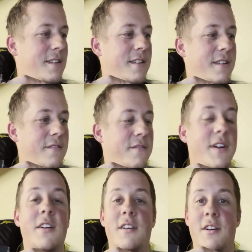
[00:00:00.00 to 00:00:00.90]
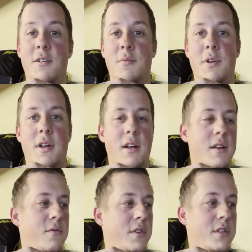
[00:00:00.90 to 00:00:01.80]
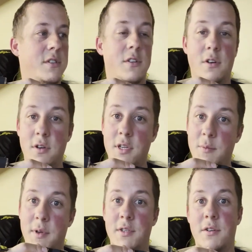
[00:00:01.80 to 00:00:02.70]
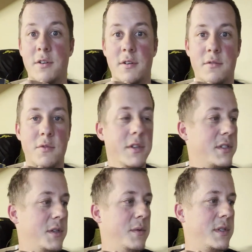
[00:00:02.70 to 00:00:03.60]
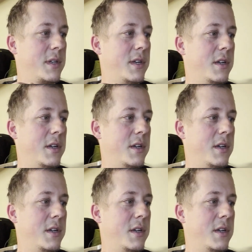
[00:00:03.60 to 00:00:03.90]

very hard to put on, which is good because it means your reel is going to be secure.